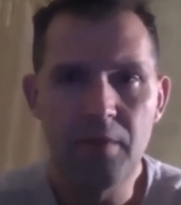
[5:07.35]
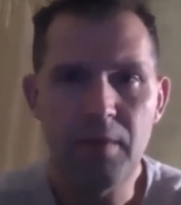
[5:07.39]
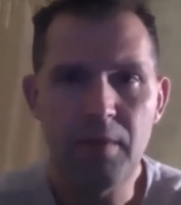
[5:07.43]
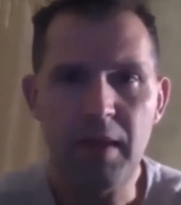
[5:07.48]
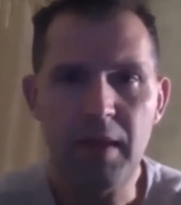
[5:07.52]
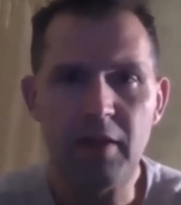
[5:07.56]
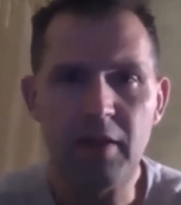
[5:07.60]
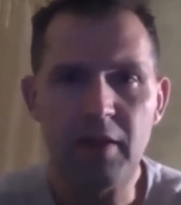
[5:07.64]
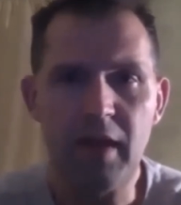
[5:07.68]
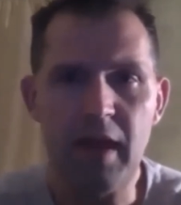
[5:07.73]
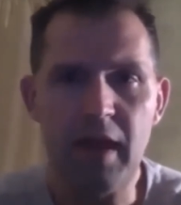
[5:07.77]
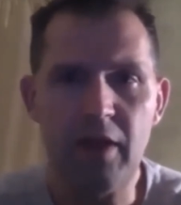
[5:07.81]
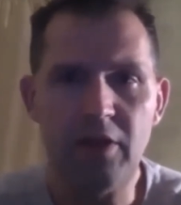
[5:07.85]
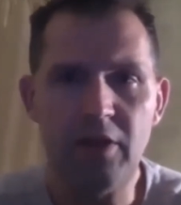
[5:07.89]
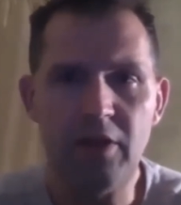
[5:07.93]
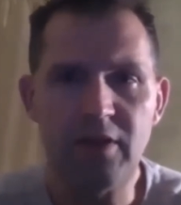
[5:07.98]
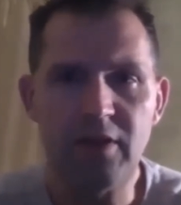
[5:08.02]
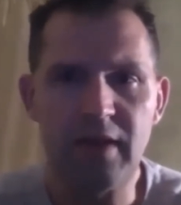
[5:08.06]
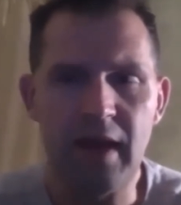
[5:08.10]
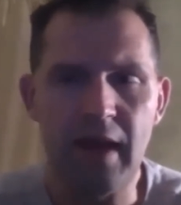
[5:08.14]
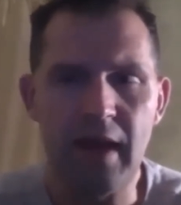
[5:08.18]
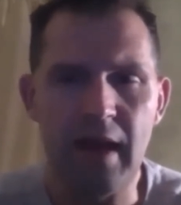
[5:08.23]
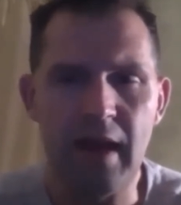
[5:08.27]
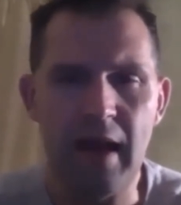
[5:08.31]
Middle
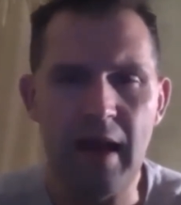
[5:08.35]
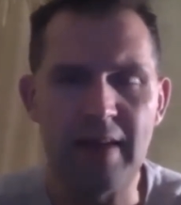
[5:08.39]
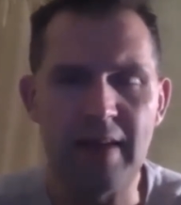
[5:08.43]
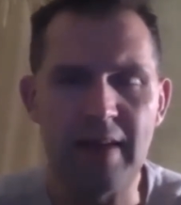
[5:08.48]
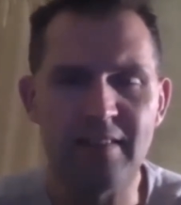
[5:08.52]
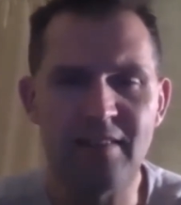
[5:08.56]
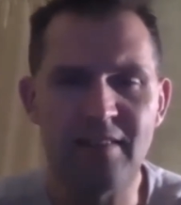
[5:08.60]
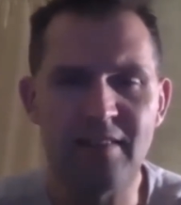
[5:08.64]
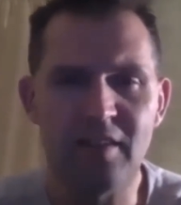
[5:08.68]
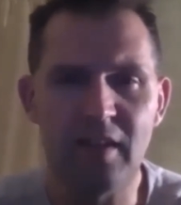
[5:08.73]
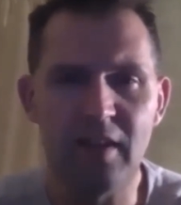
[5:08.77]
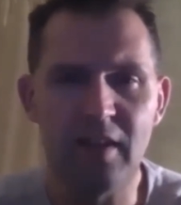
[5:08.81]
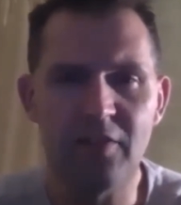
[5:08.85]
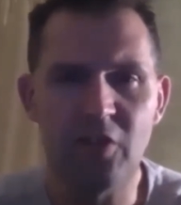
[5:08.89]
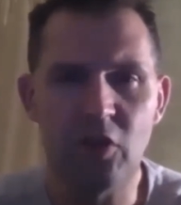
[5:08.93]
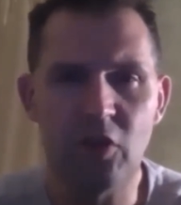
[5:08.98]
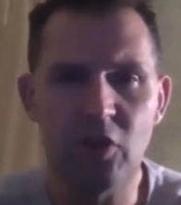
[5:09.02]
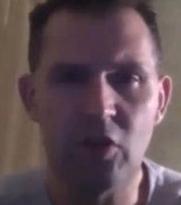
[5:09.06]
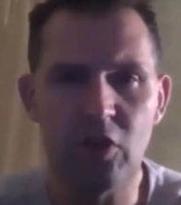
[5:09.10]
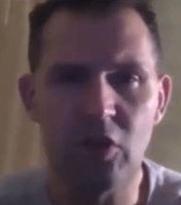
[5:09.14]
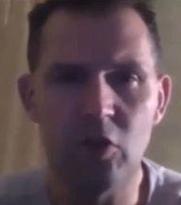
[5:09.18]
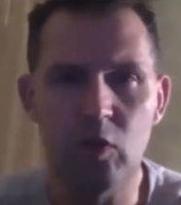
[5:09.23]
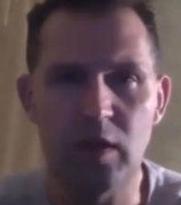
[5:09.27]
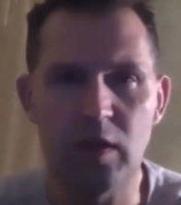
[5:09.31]
count, I still have
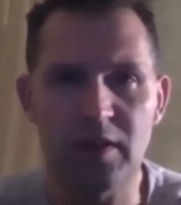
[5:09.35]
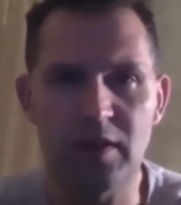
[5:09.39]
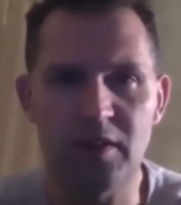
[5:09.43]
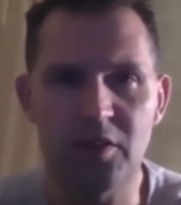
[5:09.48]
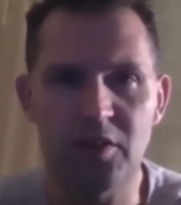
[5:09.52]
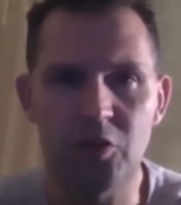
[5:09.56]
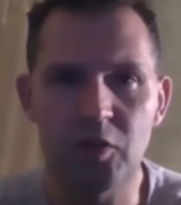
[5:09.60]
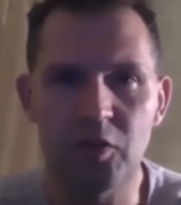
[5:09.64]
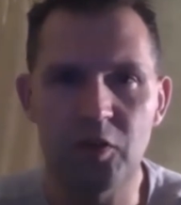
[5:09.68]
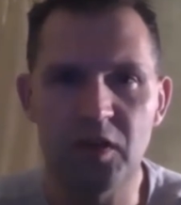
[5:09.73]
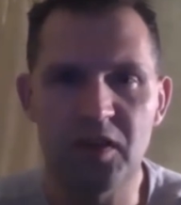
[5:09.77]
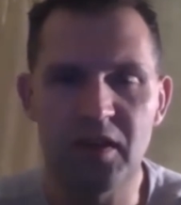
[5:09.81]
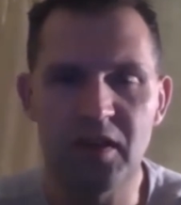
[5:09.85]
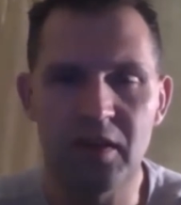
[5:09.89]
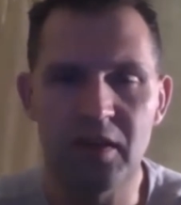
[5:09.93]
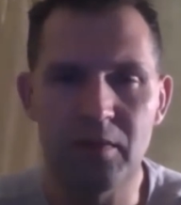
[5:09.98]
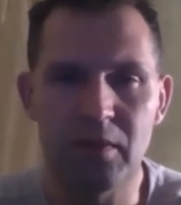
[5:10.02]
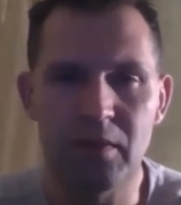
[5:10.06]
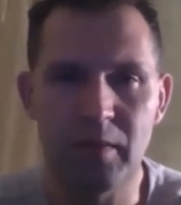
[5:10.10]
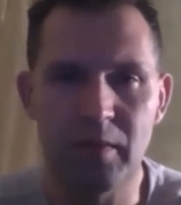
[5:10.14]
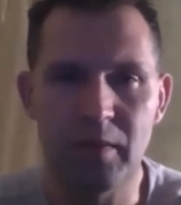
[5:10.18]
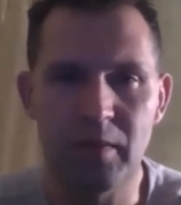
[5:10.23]
no clue what to do with him.